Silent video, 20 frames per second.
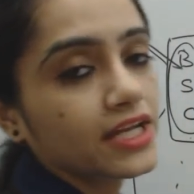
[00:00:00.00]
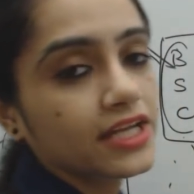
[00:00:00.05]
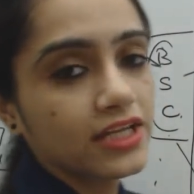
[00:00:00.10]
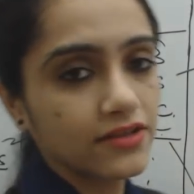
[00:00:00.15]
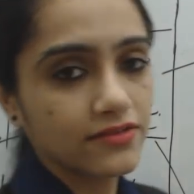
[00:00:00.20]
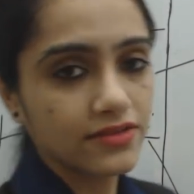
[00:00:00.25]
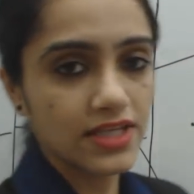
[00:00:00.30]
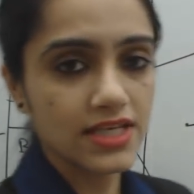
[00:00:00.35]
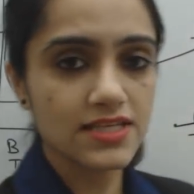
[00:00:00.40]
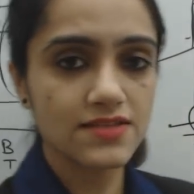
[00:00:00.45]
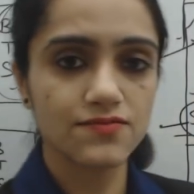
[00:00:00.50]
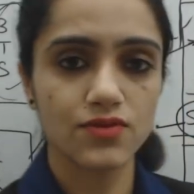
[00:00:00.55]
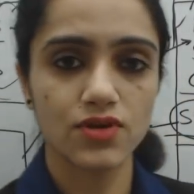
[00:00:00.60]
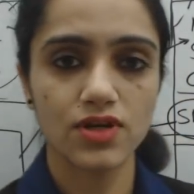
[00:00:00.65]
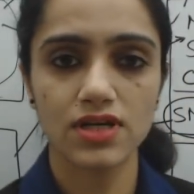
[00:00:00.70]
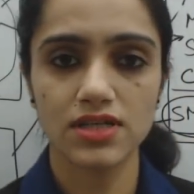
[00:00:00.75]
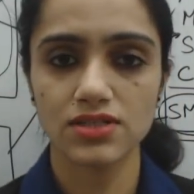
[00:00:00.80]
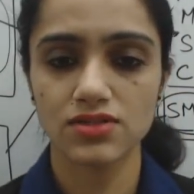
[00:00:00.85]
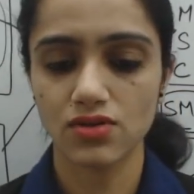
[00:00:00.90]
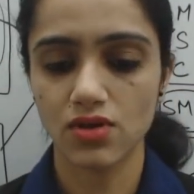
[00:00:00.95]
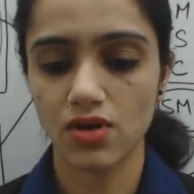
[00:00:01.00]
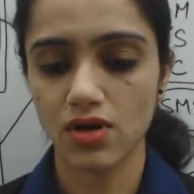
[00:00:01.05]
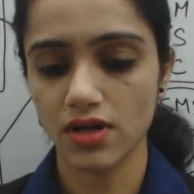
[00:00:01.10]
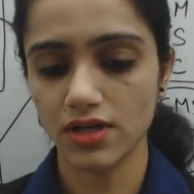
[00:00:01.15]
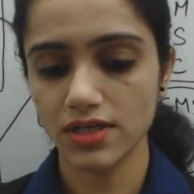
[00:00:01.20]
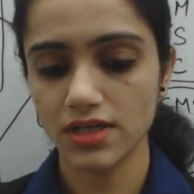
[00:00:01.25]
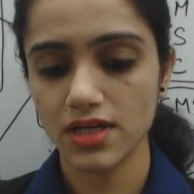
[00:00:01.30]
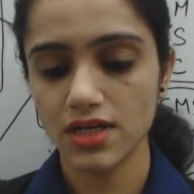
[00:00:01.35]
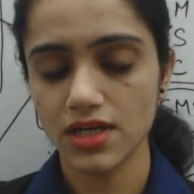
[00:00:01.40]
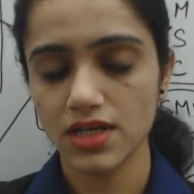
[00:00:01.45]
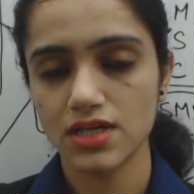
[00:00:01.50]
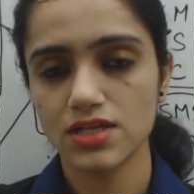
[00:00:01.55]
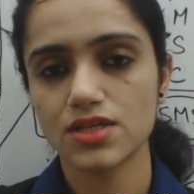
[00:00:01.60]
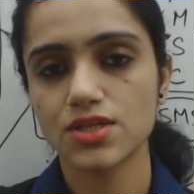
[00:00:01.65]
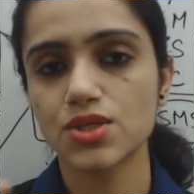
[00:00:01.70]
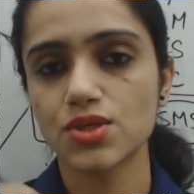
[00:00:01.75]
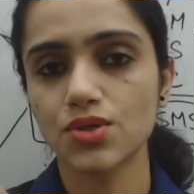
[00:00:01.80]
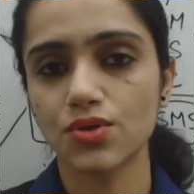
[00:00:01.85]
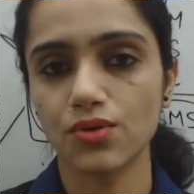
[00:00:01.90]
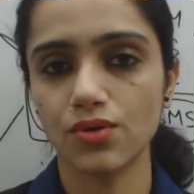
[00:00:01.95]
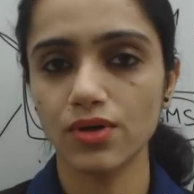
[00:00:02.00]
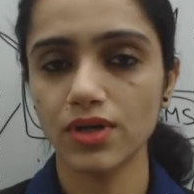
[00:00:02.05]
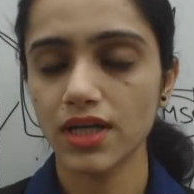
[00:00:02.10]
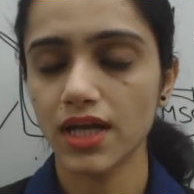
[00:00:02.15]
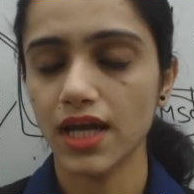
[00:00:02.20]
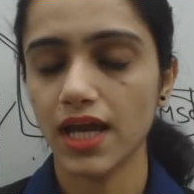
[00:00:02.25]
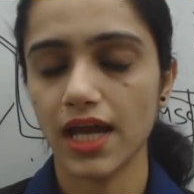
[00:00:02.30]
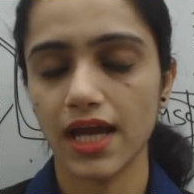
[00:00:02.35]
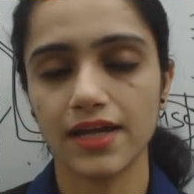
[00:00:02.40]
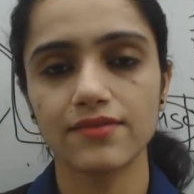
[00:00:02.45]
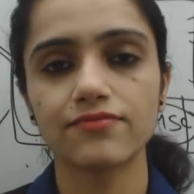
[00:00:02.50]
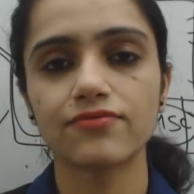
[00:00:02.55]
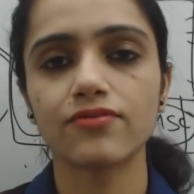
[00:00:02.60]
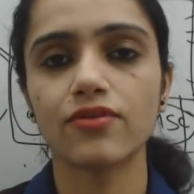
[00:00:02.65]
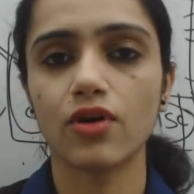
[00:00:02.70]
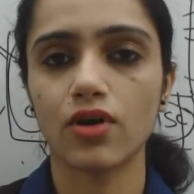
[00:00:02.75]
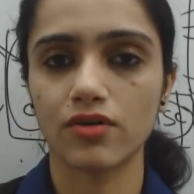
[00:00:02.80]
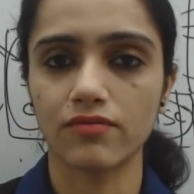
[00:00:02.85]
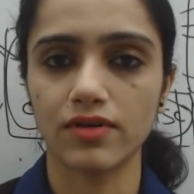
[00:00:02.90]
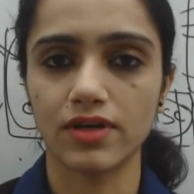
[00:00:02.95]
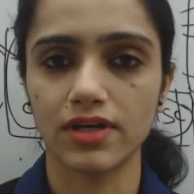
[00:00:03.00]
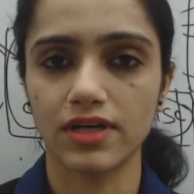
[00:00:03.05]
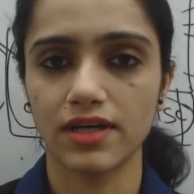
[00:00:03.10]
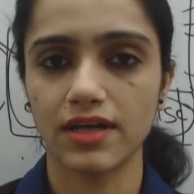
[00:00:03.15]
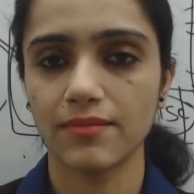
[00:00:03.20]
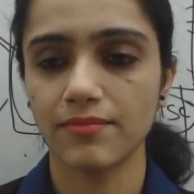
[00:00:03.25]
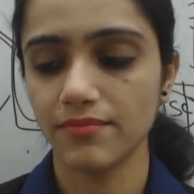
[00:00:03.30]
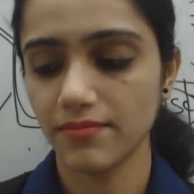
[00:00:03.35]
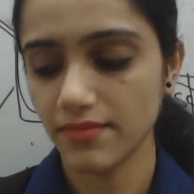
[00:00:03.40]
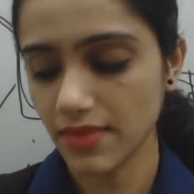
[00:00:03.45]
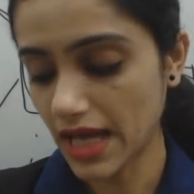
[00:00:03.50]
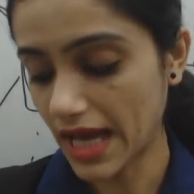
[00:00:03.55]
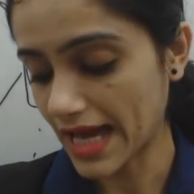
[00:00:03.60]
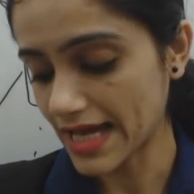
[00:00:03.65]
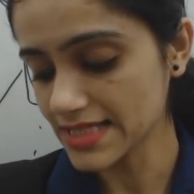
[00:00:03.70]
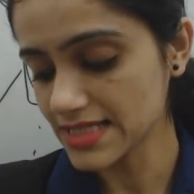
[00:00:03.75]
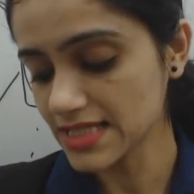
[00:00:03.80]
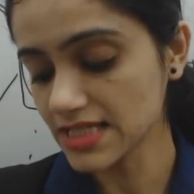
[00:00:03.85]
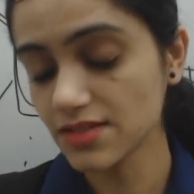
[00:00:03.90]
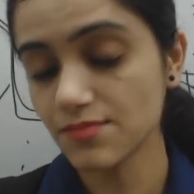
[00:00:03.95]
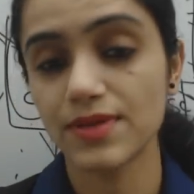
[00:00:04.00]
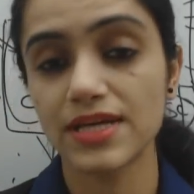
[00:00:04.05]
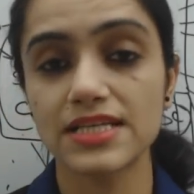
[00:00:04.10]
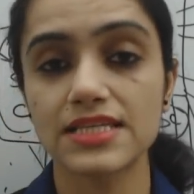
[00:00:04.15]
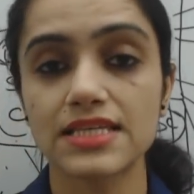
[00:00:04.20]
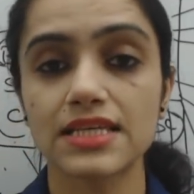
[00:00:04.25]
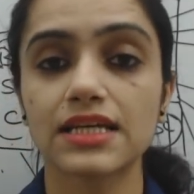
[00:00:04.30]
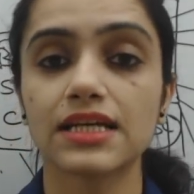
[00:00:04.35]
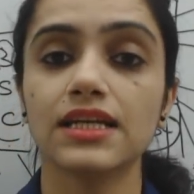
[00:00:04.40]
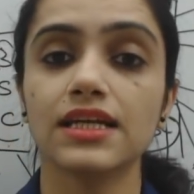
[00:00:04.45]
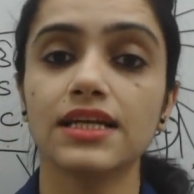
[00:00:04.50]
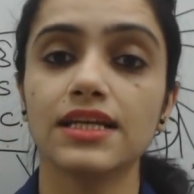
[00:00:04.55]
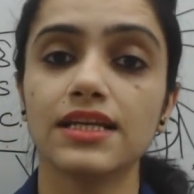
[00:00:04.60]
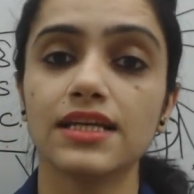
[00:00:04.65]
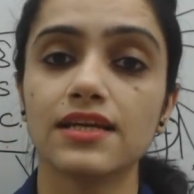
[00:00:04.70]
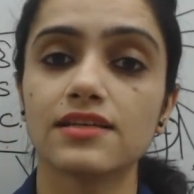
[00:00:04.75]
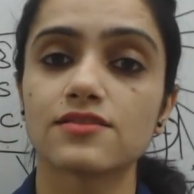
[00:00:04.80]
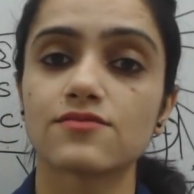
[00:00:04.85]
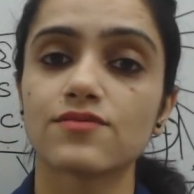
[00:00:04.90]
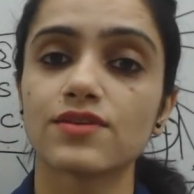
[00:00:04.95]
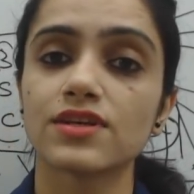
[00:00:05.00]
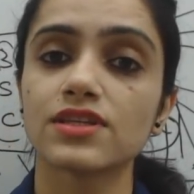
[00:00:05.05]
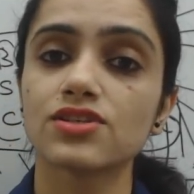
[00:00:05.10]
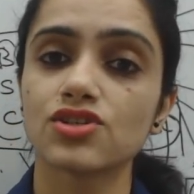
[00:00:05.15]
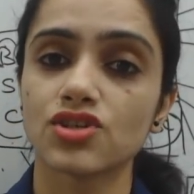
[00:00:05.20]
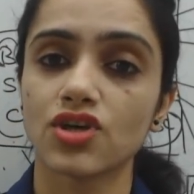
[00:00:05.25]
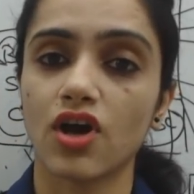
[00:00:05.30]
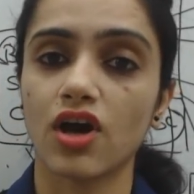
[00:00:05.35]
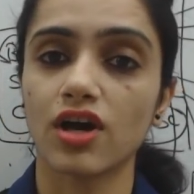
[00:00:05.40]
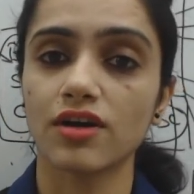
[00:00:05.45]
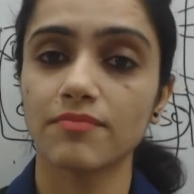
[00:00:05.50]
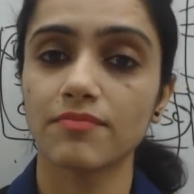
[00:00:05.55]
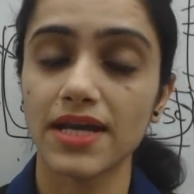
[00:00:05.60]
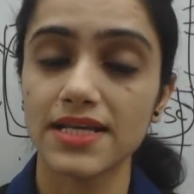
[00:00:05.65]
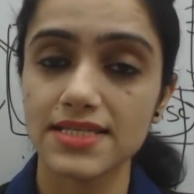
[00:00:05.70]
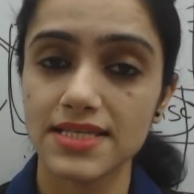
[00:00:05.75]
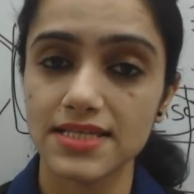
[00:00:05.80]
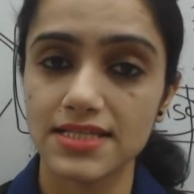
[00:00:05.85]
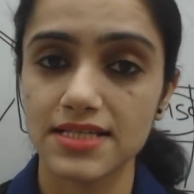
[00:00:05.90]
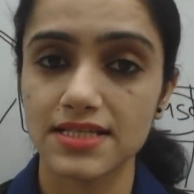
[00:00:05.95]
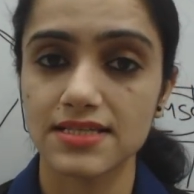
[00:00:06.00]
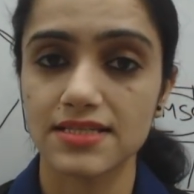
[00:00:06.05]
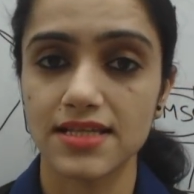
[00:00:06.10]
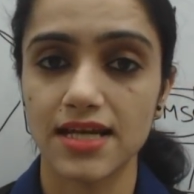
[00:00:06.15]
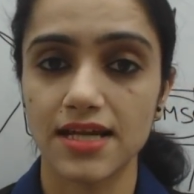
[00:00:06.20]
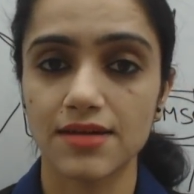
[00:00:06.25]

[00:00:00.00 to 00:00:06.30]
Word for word: Now, this works on store and forward as it basically deals with short messages.